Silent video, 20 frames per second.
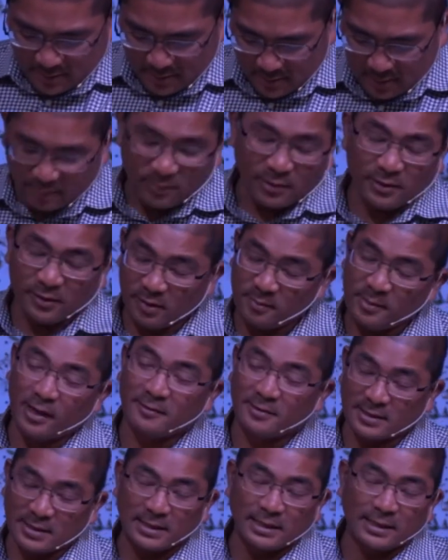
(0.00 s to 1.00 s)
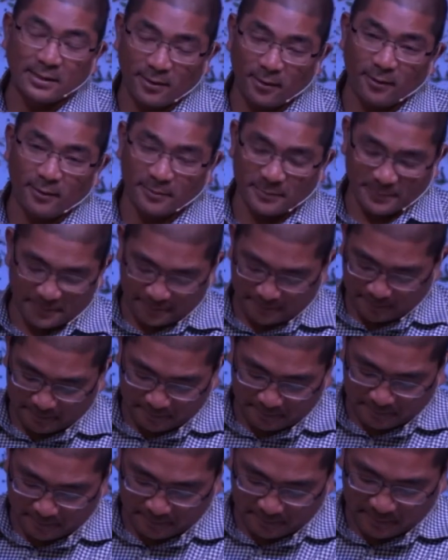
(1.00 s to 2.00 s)
and believe me, I've seen it all.
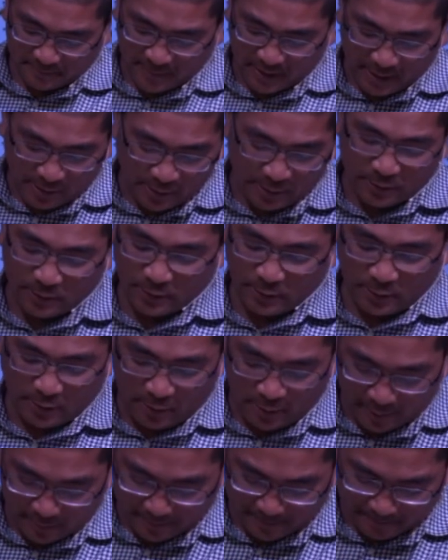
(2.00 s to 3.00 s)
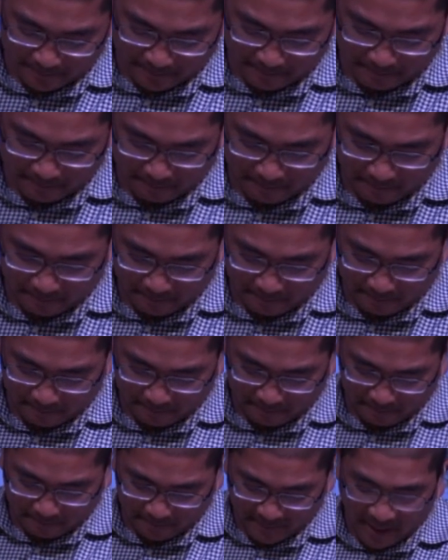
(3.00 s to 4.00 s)
I heard it all.
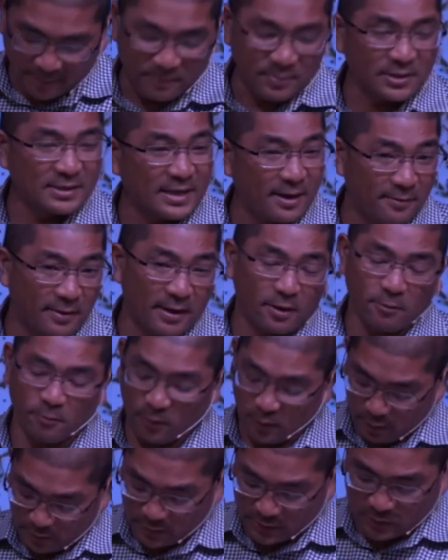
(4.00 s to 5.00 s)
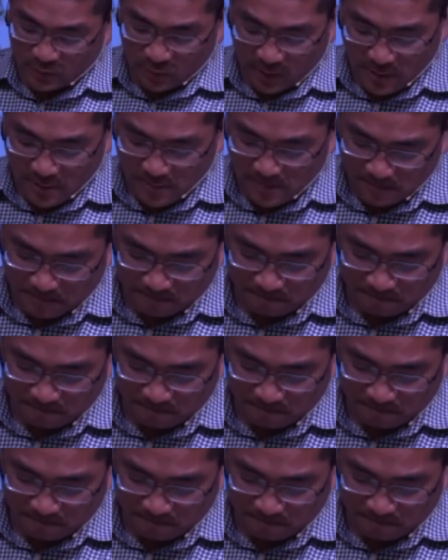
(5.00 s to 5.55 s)
I've been down that road as well.